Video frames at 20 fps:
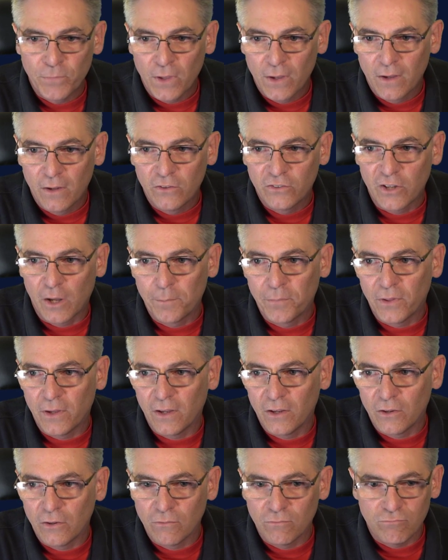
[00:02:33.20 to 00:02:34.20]

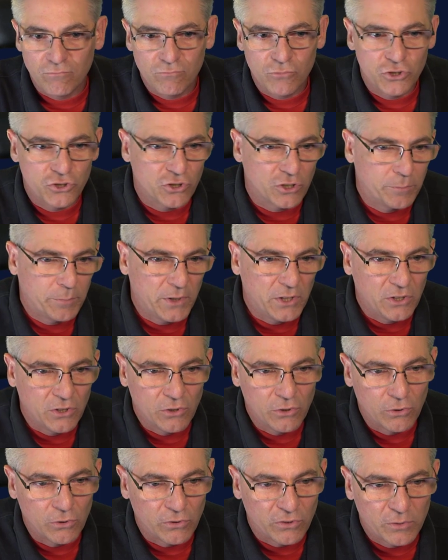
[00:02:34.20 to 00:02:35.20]
something should be
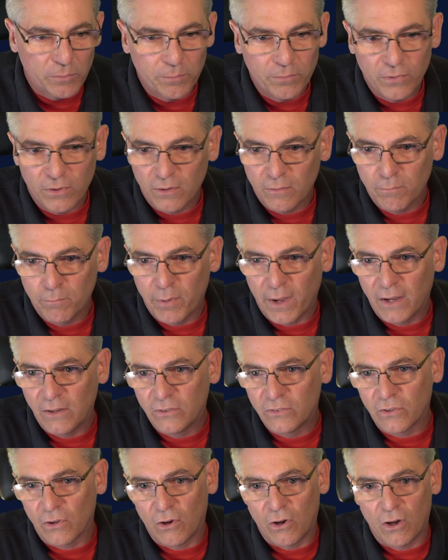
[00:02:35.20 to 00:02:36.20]
used
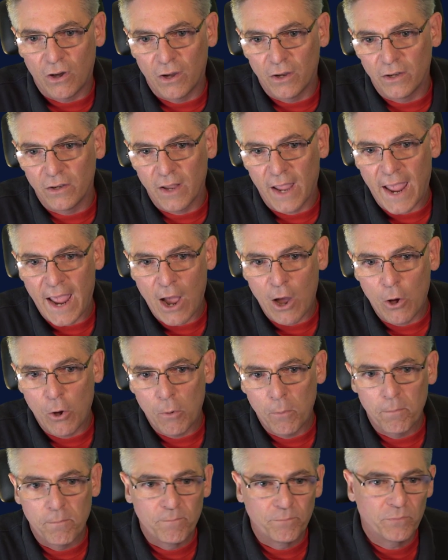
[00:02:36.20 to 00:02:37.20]
based on
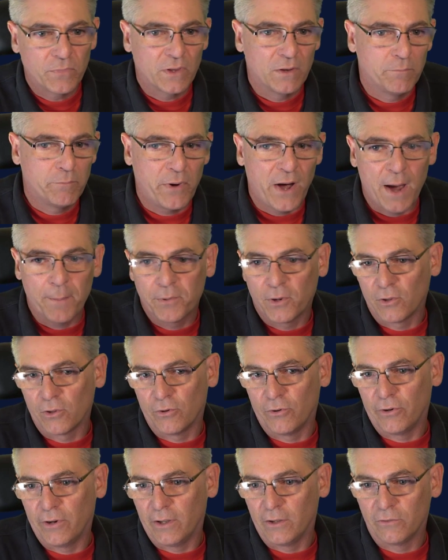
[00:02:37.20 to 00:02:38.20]
how
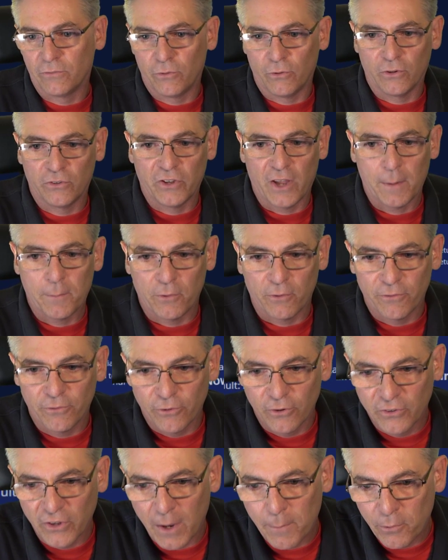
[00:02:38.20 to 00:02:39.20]
popular it is for example for
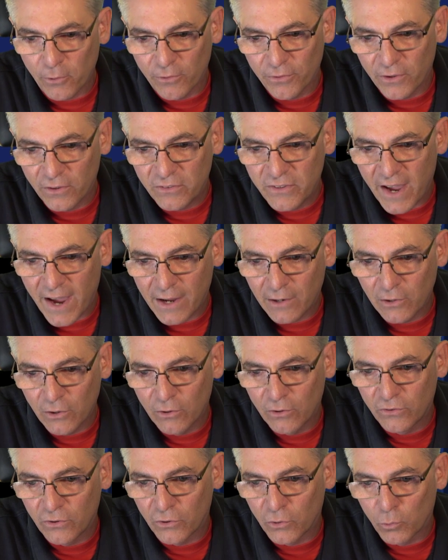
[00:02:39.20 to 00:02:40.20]
example the
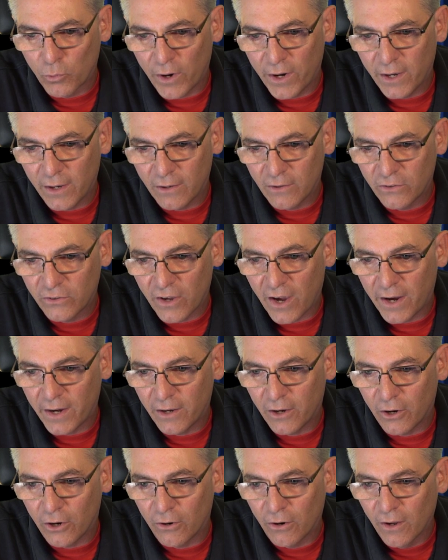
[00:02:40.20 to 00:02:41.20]
downloads on the right hand side
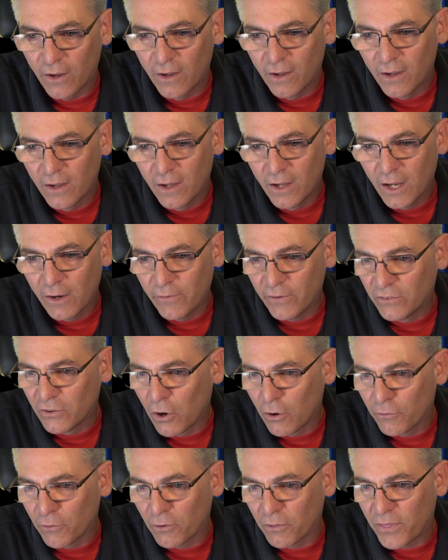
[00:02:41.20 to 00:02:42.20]
here if it's
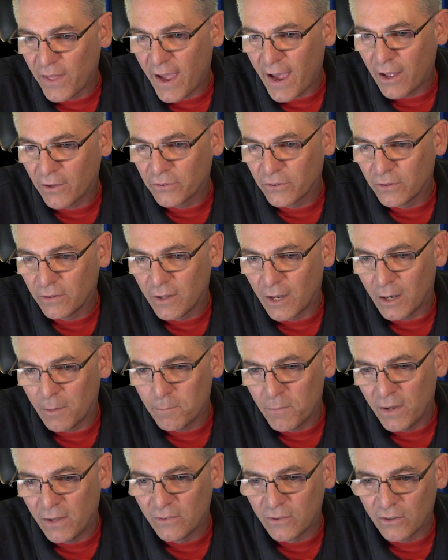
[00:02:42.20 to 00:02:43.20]
over a thousand then it
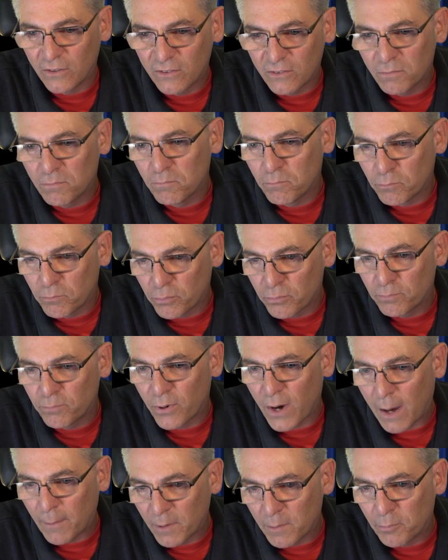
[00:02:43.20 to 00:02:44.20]
means it's
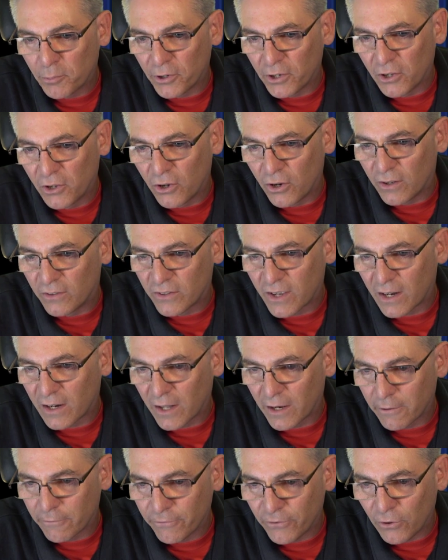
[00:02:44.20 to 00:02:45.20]
probably pretty good it's got a
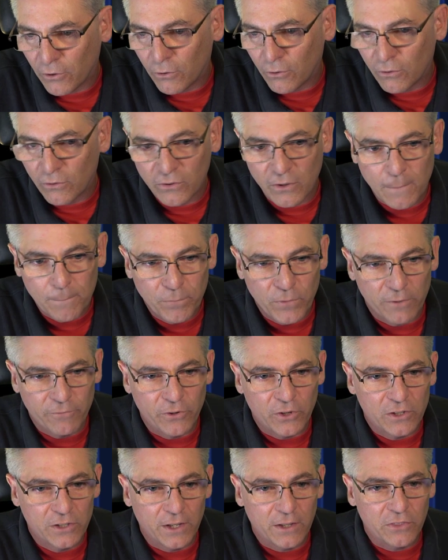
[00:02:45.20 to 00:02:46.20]
lot of views if you
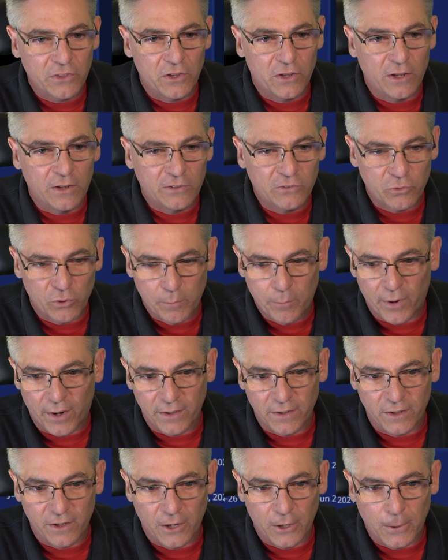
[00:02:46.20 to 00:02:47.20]
click the history
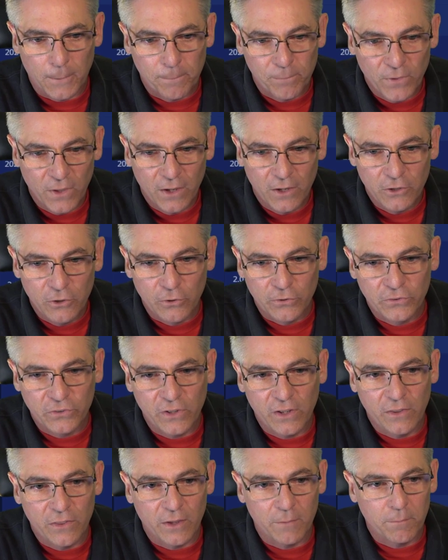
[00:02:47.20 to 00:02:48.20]
button here you'll
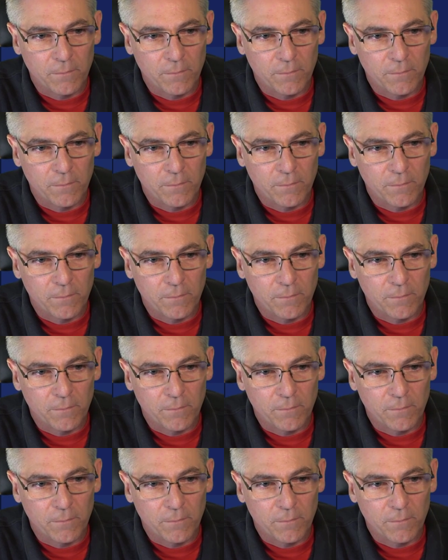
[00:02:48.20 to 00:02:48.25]
see that